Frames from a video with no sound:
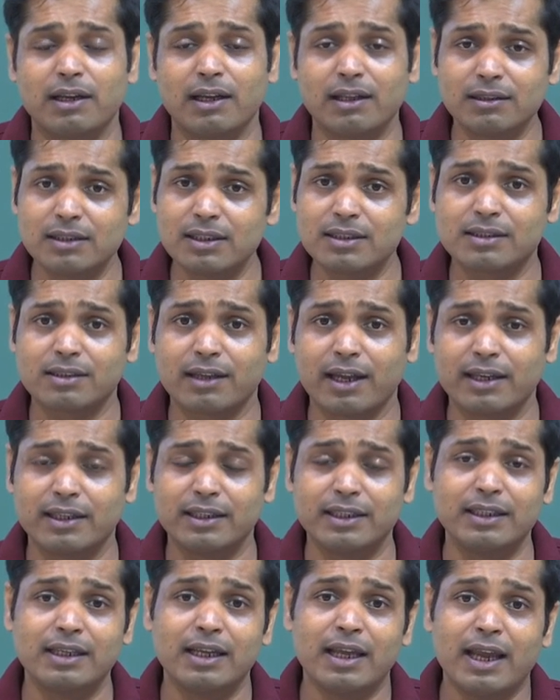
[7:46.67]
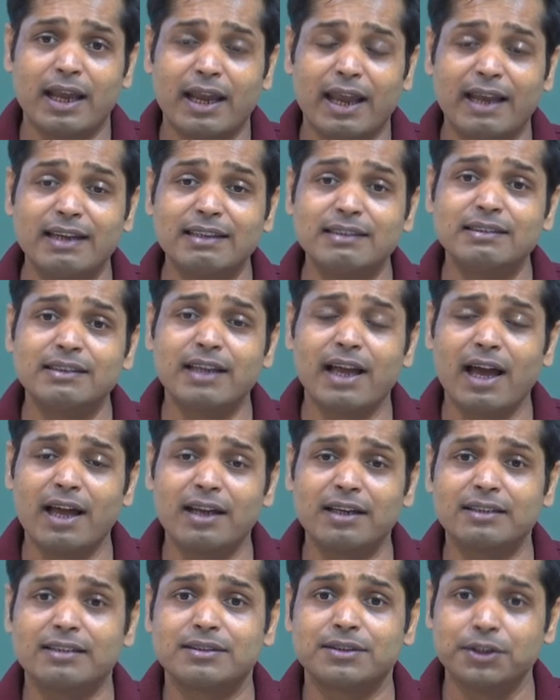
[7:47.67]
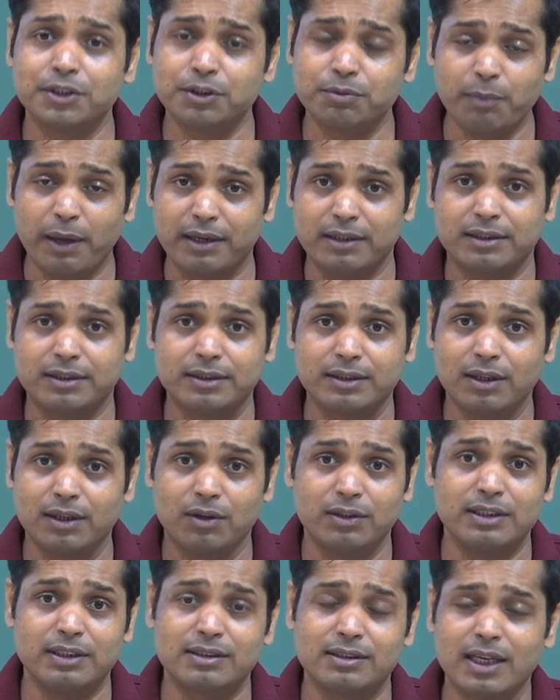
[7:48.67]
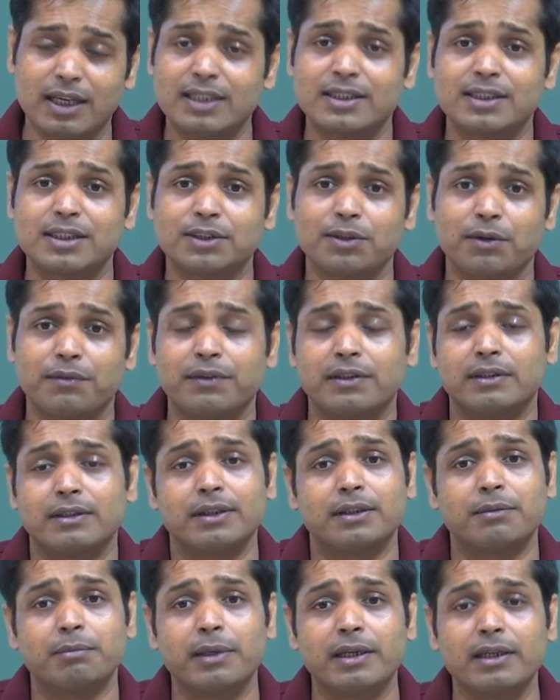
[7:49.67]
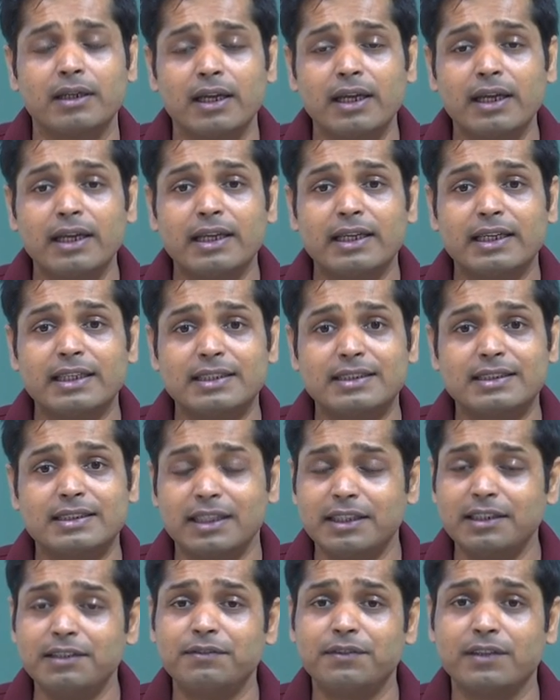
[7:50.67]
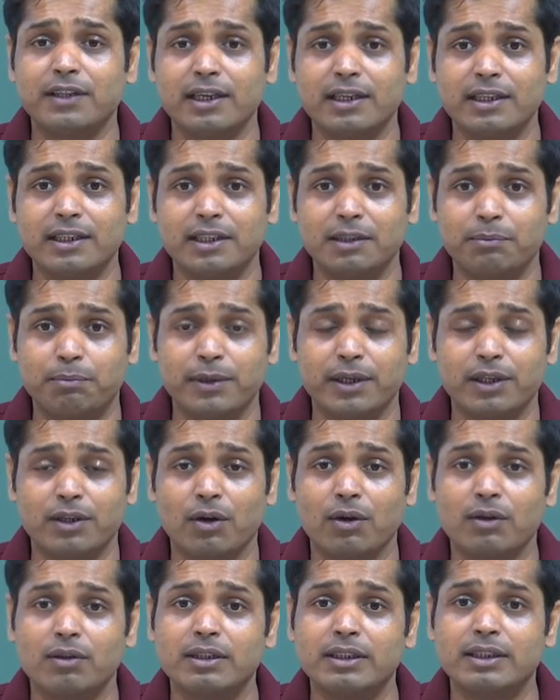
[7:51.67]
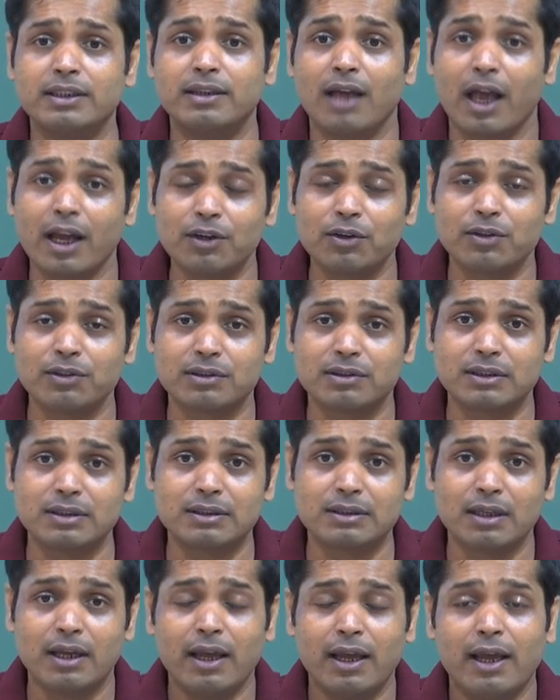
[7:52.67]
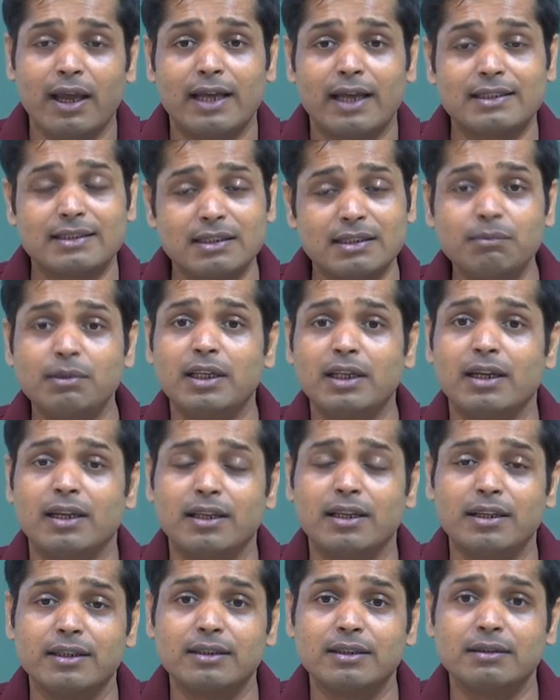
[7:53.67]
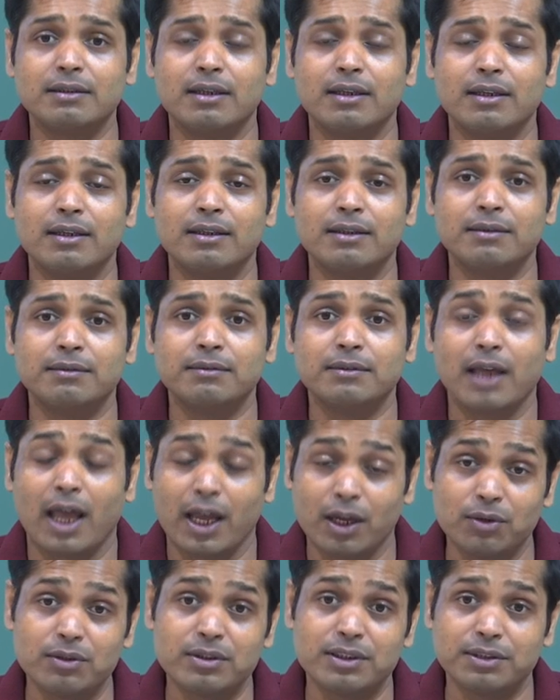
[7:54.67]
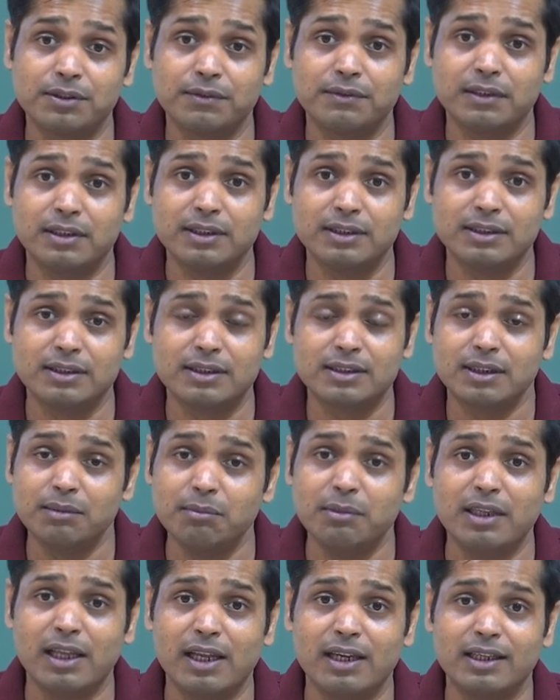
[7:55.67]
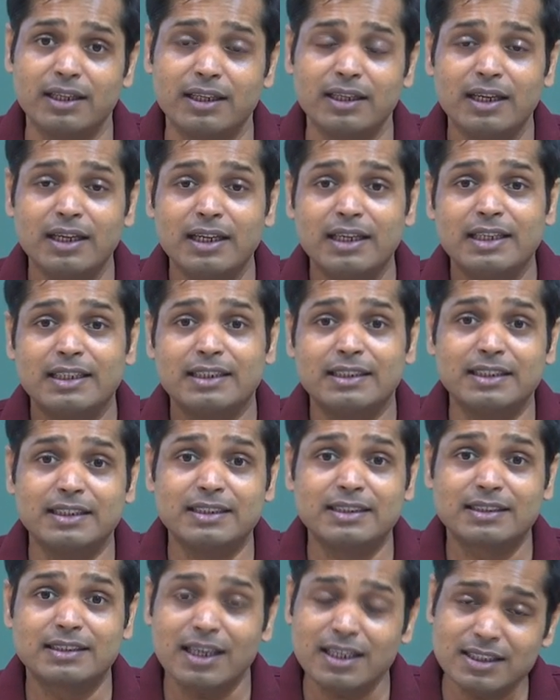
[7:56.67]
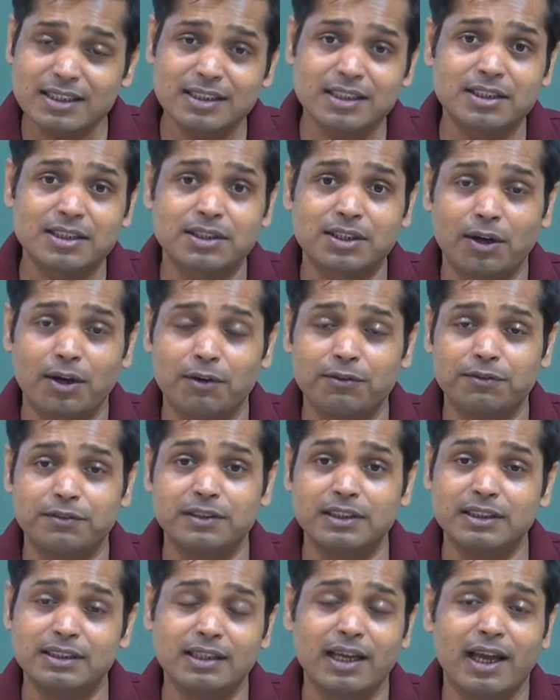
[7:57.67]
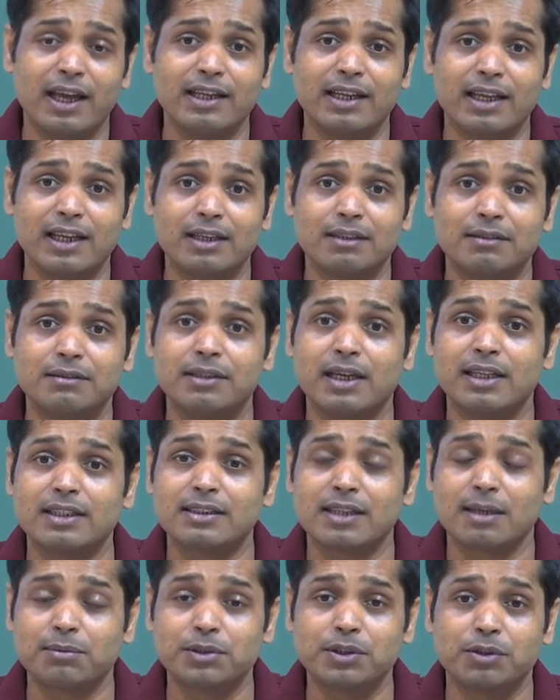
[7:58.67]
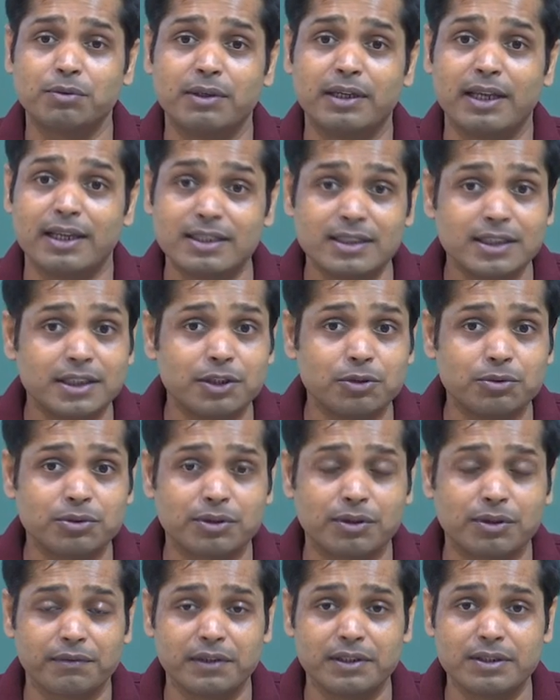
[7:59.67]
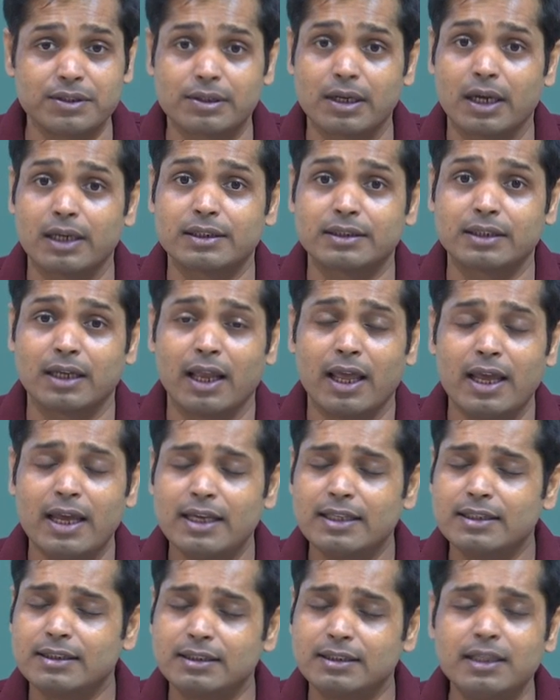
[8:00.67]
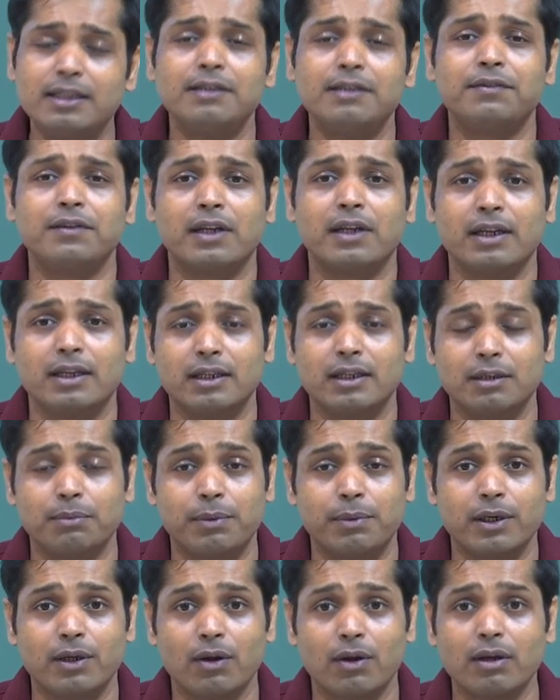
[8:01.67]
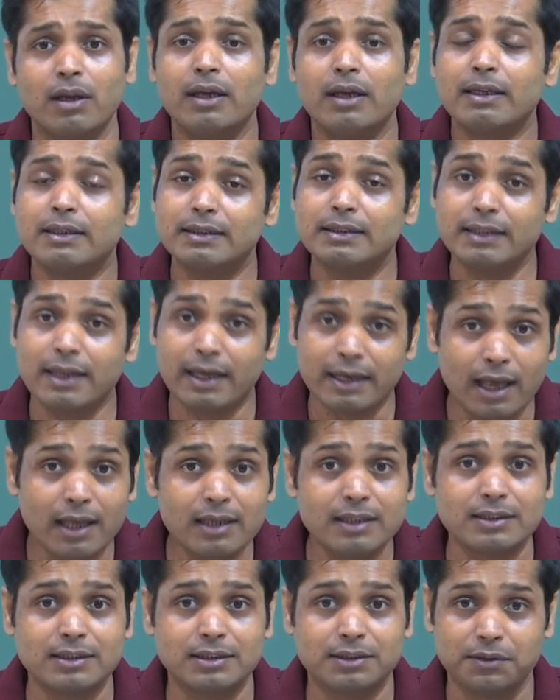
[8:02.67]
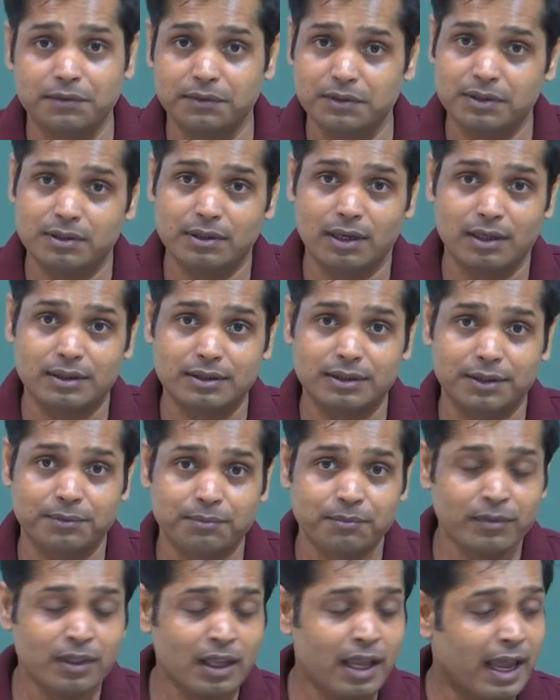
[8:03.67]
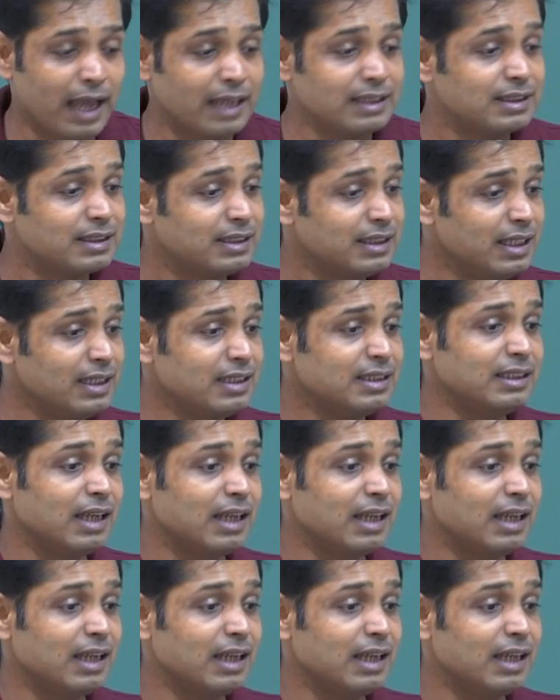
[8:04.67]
understand, the entire treatment or the success of a treatment is significantly depend on the diagnosis. Similarly, diagnosis of the disease. Similarly, the success of design and subsequent execution any structure significantly depend on the analysis of the structure. And since the